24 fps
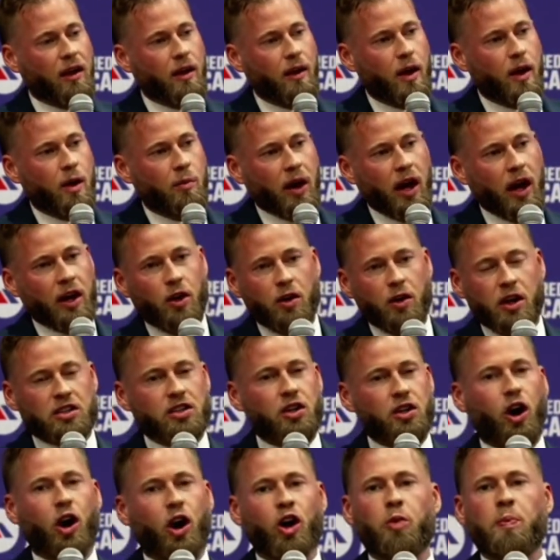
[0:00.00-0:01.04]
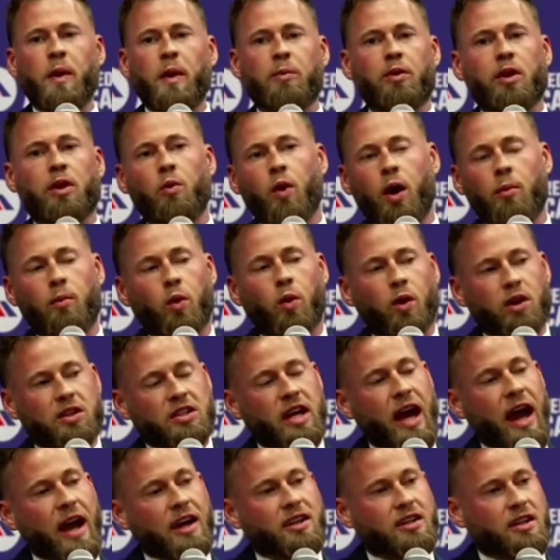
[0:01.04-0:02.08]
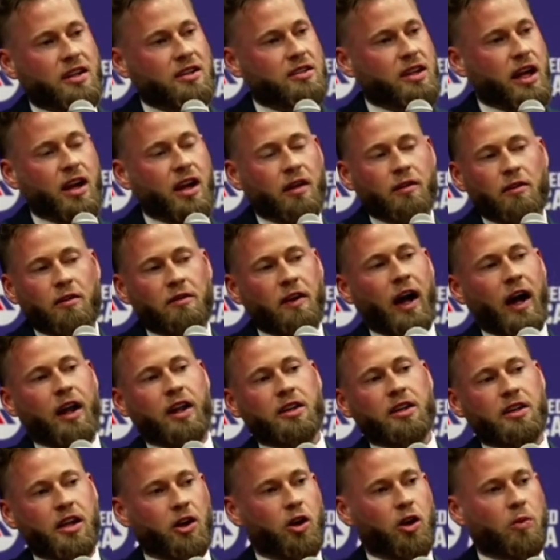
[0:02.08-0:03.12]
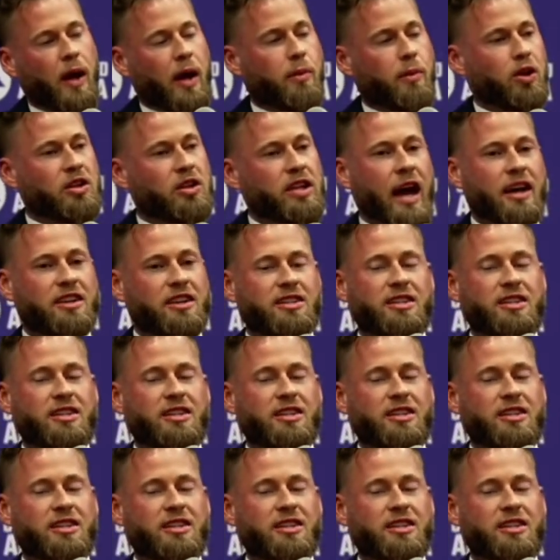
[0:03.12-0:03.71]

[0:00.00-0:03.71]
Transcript: but I noticed that all the people that want more taxes, they never volunteer to pay more taxes.